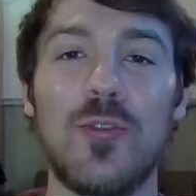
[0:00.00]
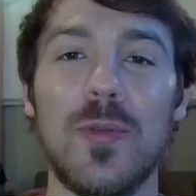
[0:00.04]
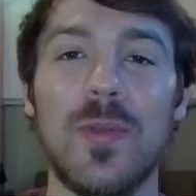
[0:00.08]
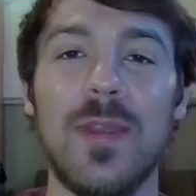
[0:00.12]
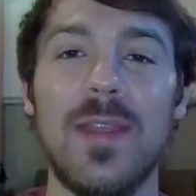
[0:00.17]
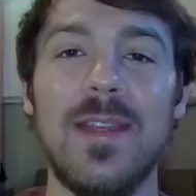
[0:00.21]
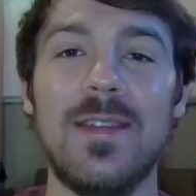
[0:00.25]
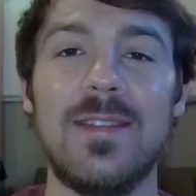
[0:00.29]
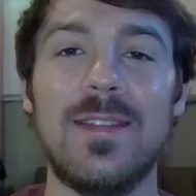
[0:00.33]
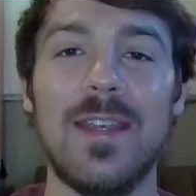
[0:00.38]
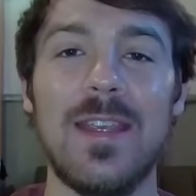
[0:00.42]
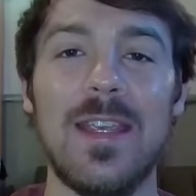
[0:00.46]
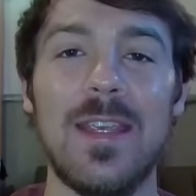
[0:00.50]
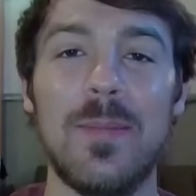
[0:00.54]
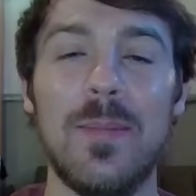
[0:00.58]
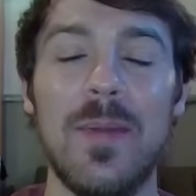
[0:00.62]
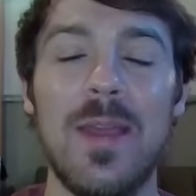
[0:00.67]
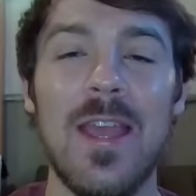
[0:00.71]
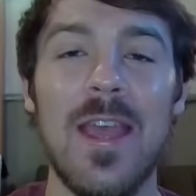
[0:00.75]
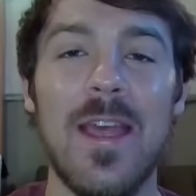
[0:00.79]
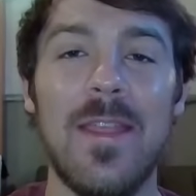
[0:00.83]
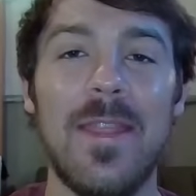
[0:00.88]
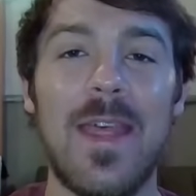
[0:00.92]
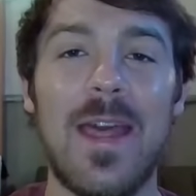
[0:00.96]
League
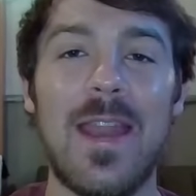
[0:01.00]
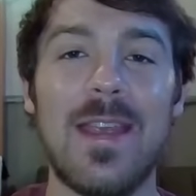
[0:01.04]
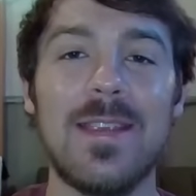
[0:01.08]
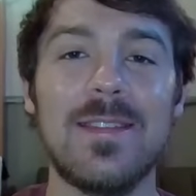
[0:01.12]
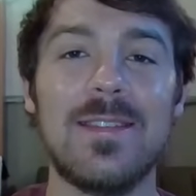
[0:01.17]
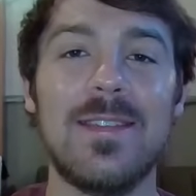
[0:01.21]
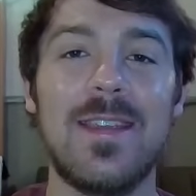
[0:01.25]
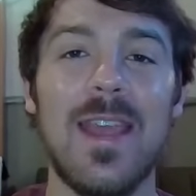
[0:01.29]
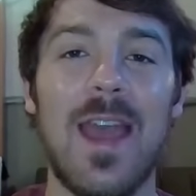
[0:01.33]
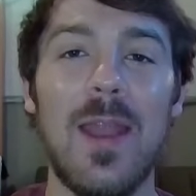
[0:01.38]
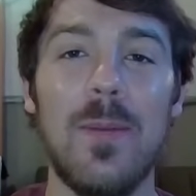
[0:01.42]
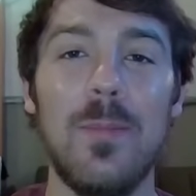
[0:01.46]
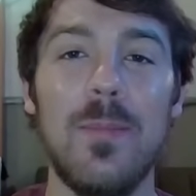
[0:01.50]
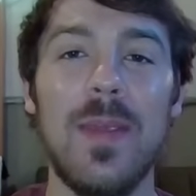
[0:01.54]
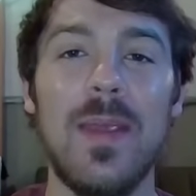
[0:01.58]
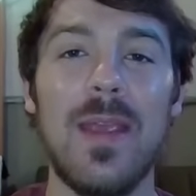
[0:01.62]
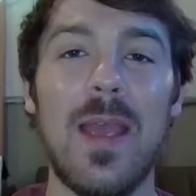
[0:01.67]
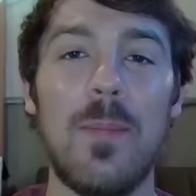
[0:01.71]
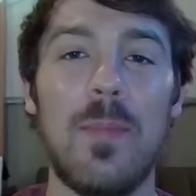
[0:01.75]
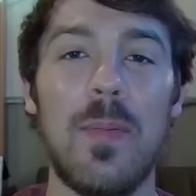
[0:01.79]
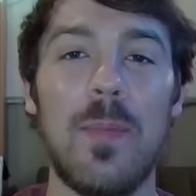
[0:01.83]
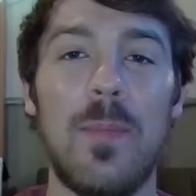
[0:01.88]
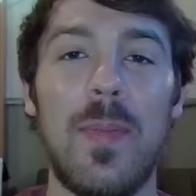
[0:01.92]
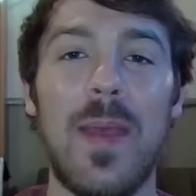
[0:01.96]
team that has gotten me
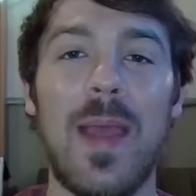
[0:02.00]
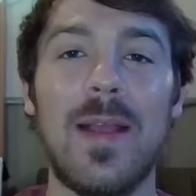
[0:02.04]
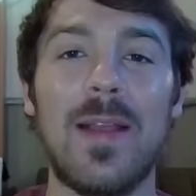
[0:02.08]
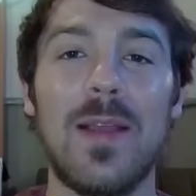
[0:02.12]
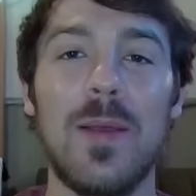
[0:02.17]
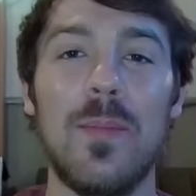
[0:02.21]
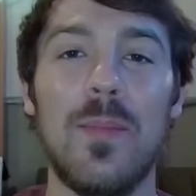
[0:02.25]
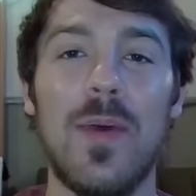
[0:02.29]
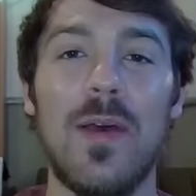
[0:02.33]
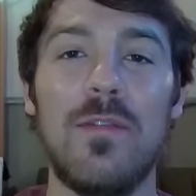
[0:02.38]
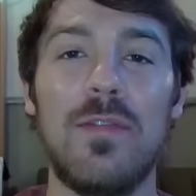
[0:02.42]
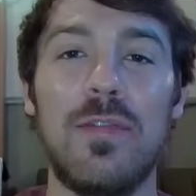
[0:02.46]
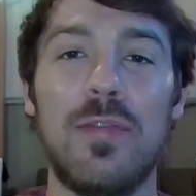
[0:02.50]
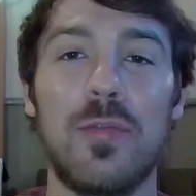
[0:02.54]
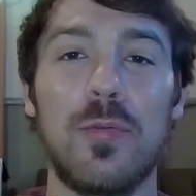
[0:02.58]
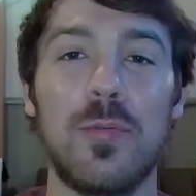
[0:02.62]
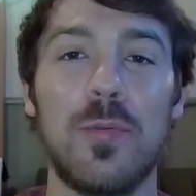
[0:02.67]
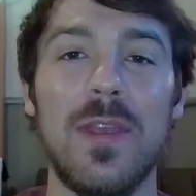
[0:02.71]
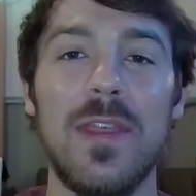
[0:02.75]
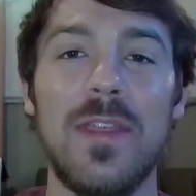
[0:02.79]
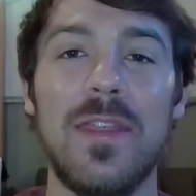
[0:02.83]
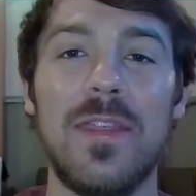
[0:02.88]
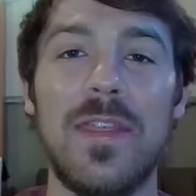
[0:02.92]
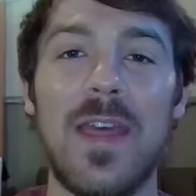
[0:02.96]
up back above
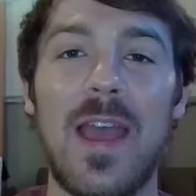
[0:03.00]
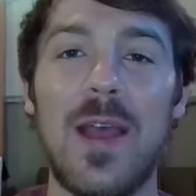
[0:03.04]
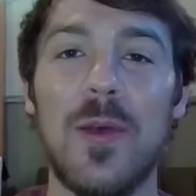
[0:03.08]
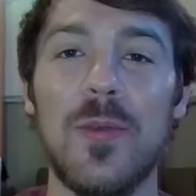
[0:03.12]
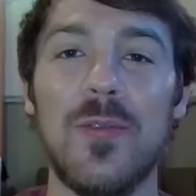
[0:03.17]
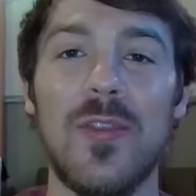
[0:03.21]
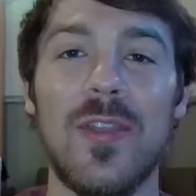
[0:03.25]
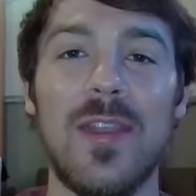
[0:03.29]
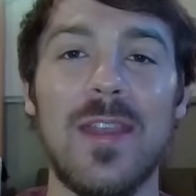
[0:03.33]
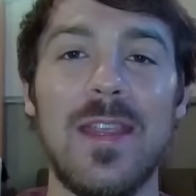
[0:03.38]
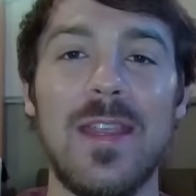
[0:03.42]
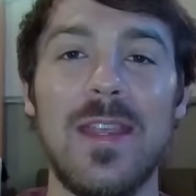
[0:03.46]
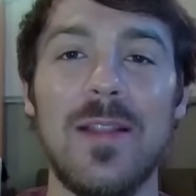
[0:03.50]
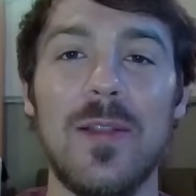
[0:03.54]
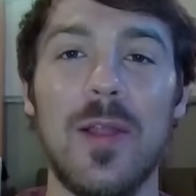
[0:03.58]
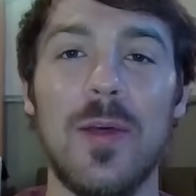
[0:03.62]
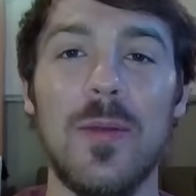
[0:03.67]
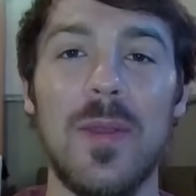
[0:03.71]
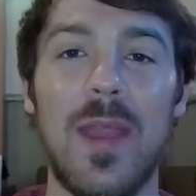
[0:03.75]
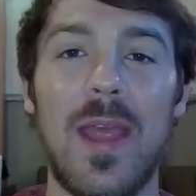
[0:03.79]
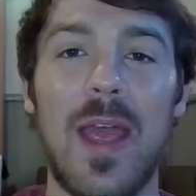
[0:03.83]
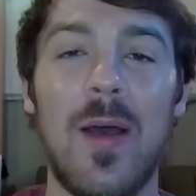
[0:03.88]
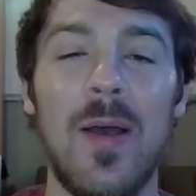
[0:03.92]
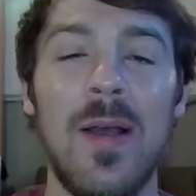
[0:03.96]
3,000
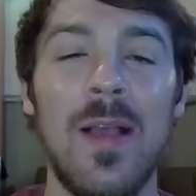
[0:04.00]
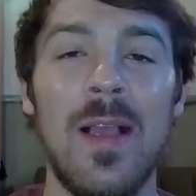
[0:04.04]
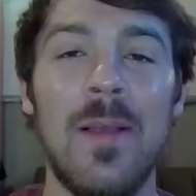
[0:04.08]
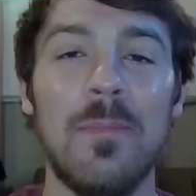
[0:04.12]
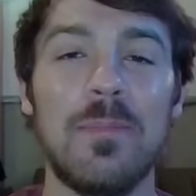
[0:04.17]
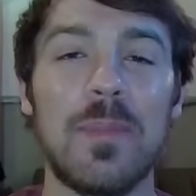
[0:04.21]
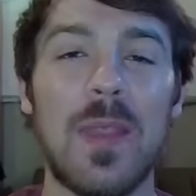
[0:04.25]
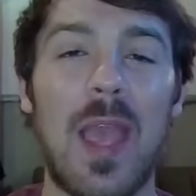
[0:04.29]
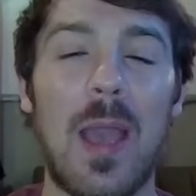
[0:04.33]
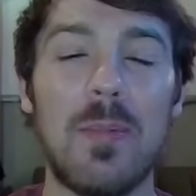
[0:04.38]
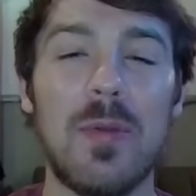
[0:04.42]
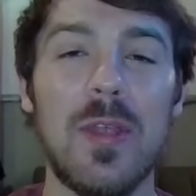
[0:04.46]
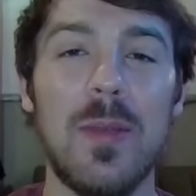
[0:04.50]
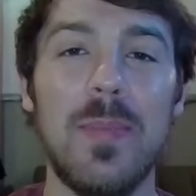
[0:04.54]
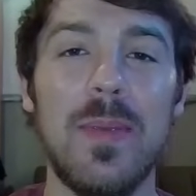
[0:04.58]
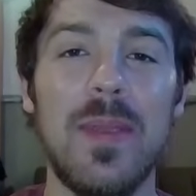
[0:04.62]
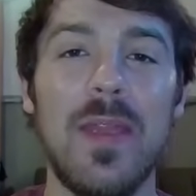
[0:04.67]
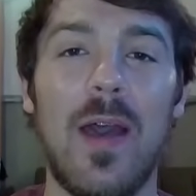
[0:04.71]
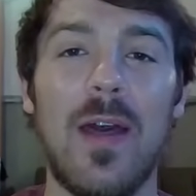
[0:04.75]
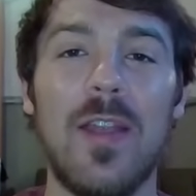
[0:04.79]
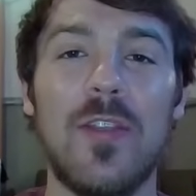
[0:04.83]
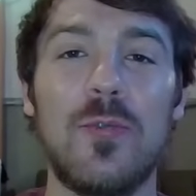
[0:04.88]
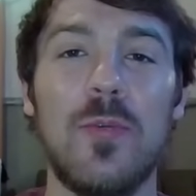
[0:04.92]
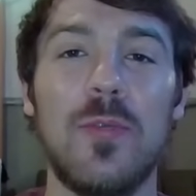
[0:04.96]
ELO. Now, I'm going to be
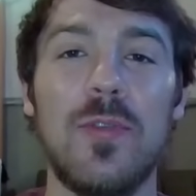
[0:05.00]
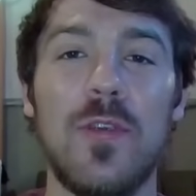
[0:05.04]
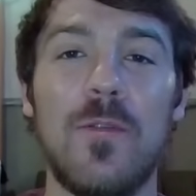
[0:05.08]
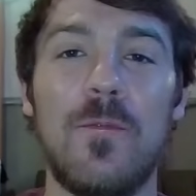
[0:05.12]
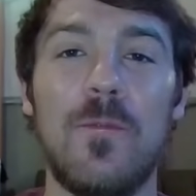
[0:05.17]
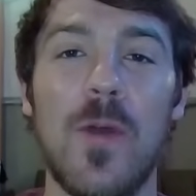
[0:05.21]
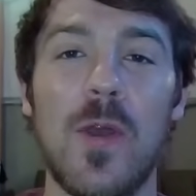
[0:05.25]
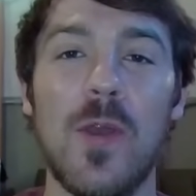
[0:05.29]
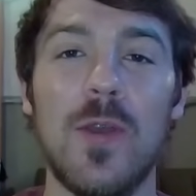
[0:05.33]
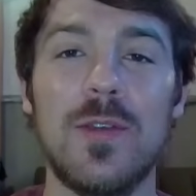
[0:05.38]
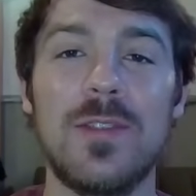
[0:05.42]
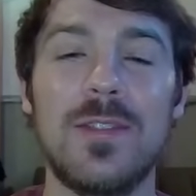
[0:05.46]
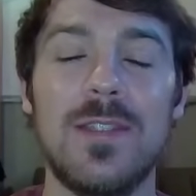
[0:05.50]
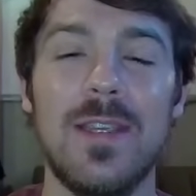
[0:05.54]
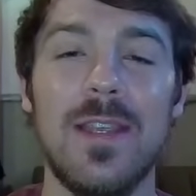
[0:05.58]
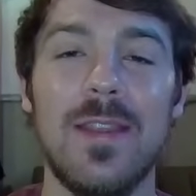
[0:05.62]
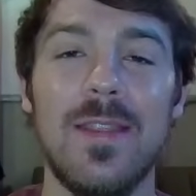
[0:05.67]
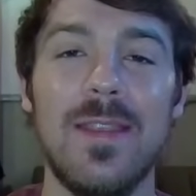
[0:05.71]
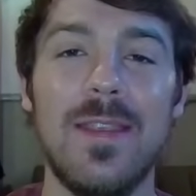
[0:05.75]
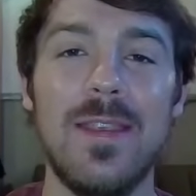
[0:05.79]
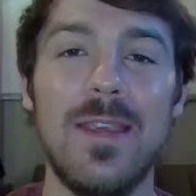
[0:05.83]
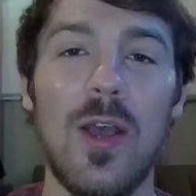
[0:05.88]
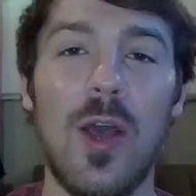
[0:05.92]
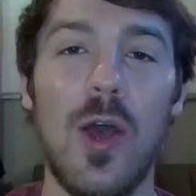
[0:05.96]
honest with you folks,
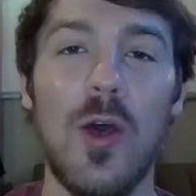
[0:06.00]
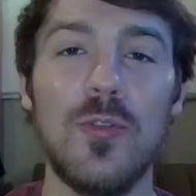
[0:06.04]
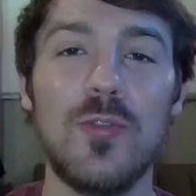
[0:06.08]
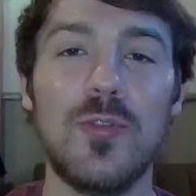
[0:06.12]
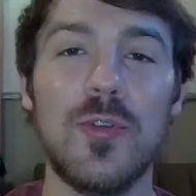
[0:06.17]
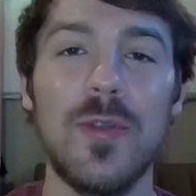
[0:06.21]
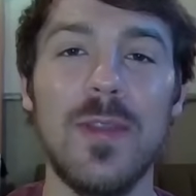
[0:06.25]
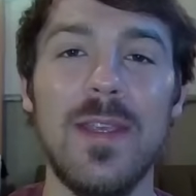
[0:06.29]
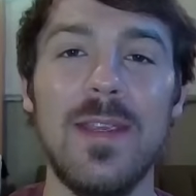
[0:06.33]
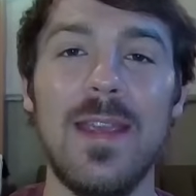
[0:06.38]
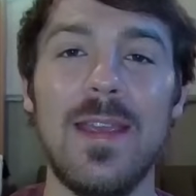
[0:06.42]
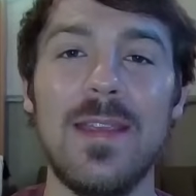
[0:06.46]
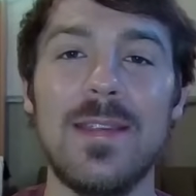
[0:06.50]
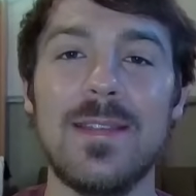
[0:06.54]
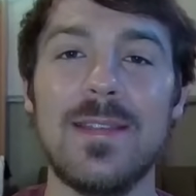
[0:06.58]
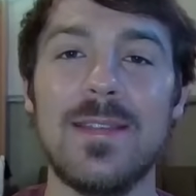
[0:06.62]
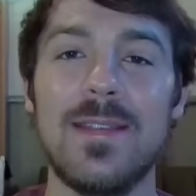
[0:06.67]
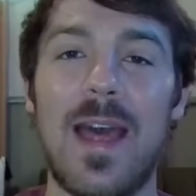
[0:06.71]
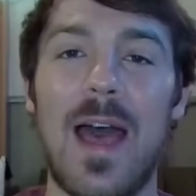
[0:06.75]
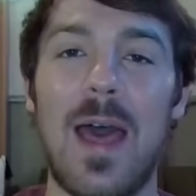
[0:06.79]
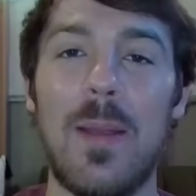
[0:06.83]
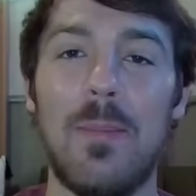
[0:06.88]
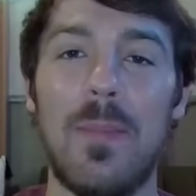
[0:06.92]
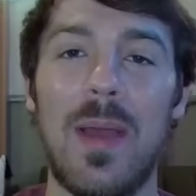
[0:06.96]
the Ultra League is
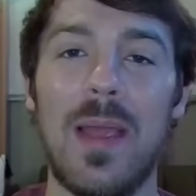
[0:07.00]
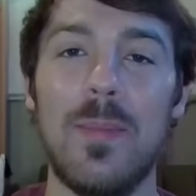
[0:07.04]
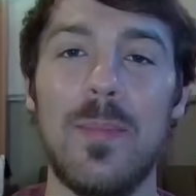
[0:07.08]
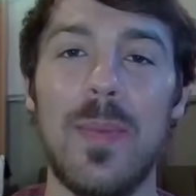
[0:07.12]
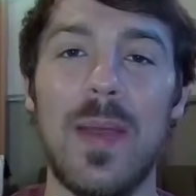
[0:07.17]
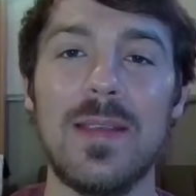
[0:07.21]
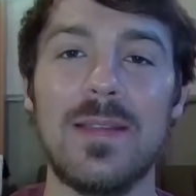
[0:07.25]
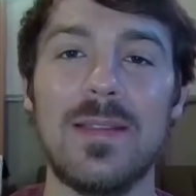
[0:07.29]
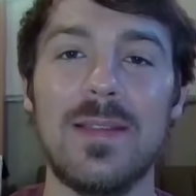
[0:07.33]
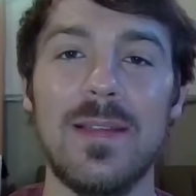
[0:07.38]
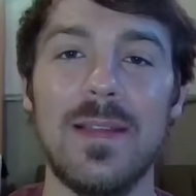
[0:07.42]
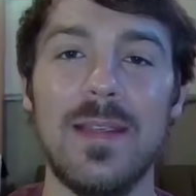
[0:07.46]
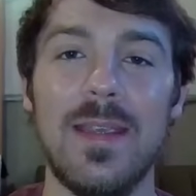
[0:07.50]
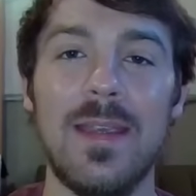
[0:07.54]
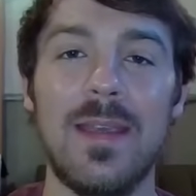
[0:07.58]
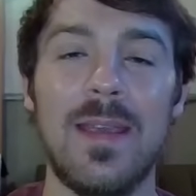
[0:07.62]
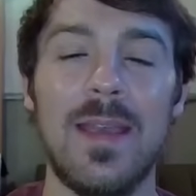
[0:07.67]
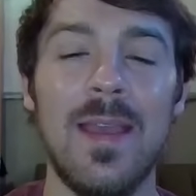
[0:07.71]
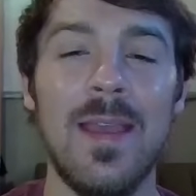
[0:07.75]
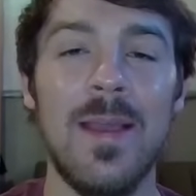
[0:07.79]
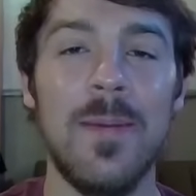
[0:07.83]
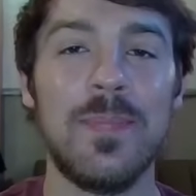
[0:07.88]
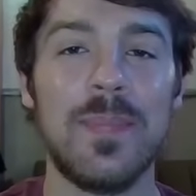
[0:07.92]
not my best league.